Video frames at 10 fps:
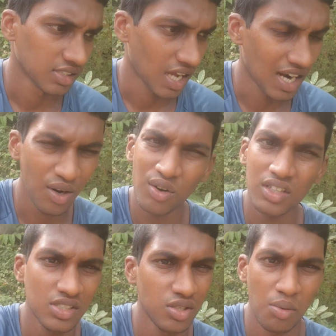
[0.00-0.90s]
I don't
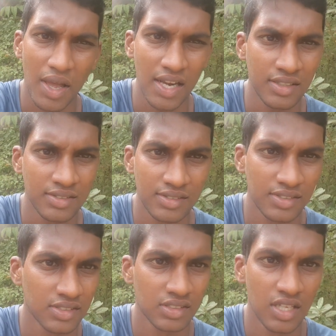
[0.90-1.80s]
think so, man.
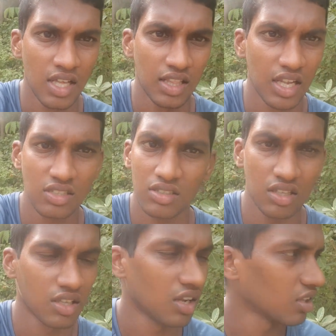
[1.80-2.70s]

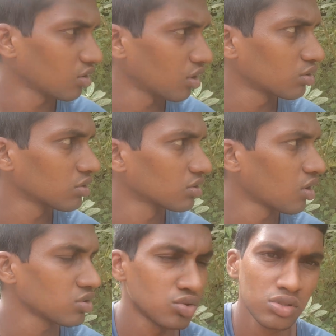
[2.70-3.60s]

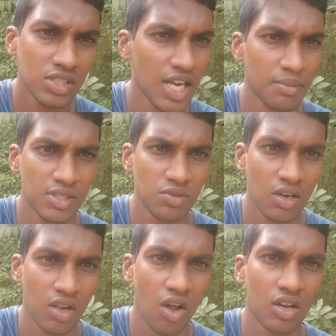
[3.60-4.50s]
Those two statements were
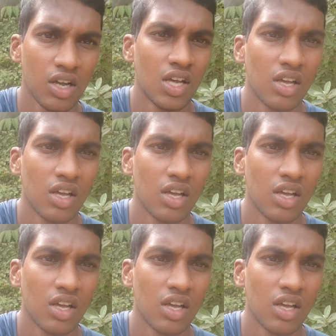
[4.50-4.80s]
wrong.